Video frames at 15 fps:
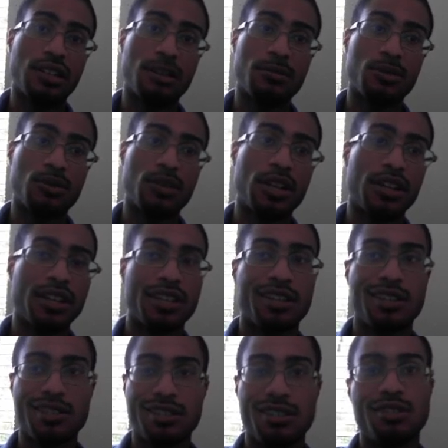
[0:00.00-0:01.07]
So now I
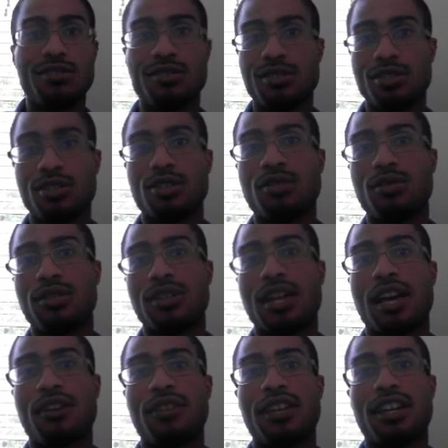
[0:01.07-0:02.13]
can continue to show
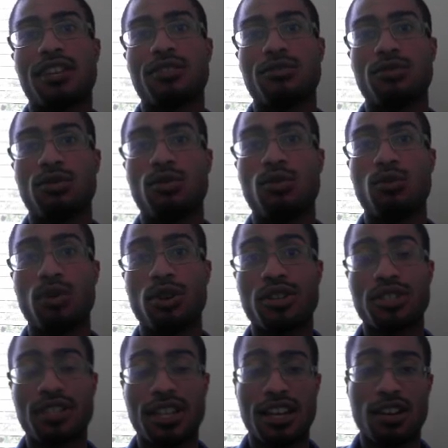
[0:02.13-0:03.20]
how the actual tool
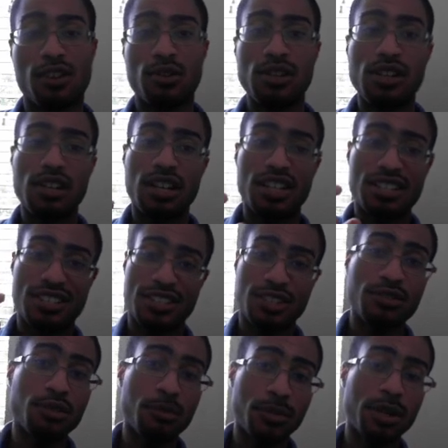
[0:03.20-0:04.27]
works and how a
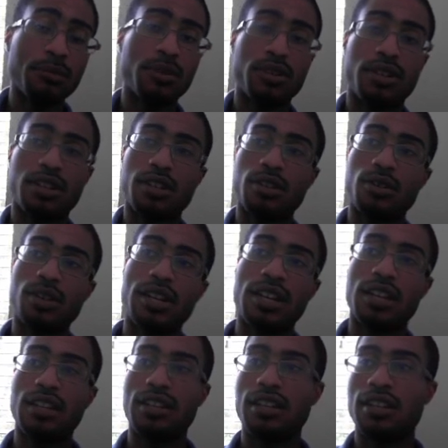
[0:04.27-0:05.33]
single member can go
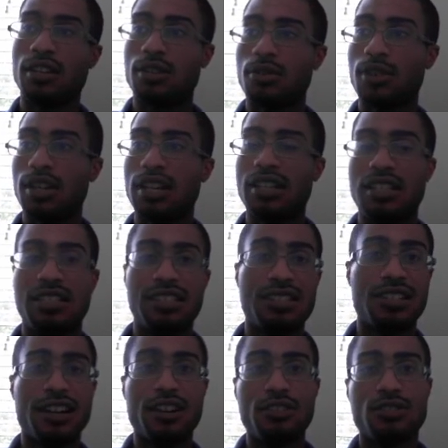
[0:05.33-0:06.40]
ahead and create an
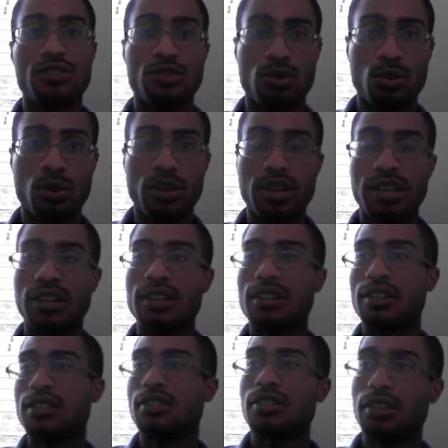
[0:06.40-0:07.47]
entire story,
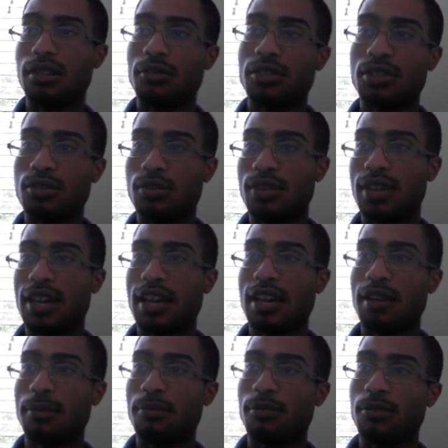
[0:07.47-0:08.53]
deliver it to an
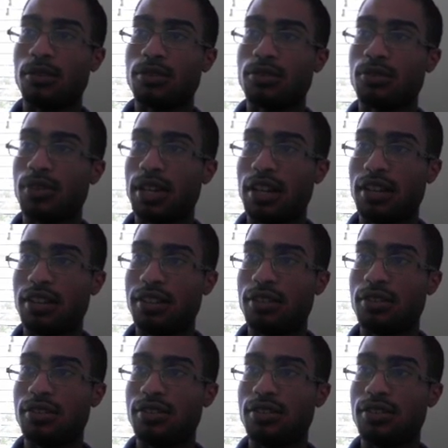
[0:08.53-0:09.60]
app, virtual reality,
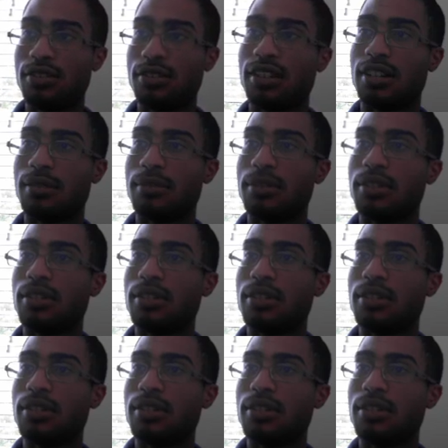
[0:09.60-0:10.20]
or desktop.